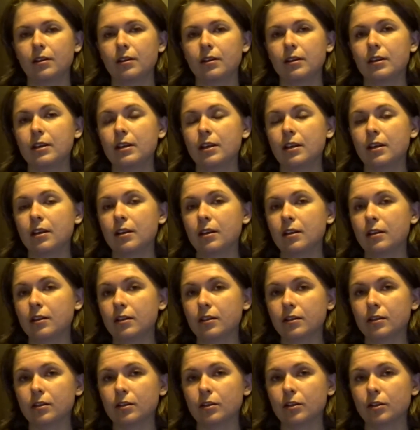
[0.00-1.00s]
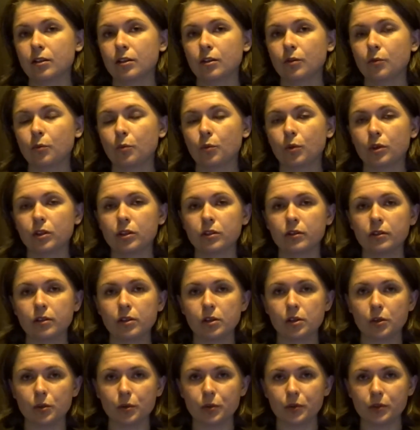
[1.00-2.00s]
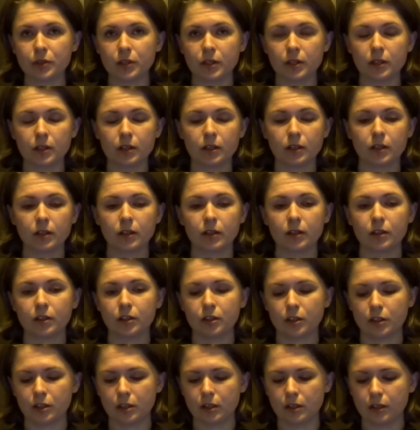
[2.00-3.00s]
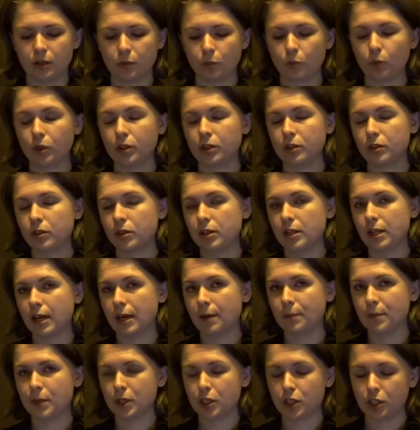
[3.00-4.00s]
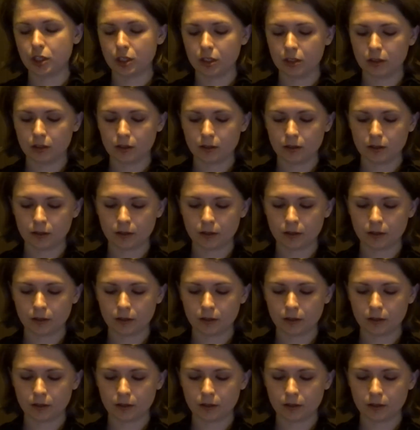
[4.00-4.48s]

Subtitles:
didn't want to lose it. She didn't want to damage it.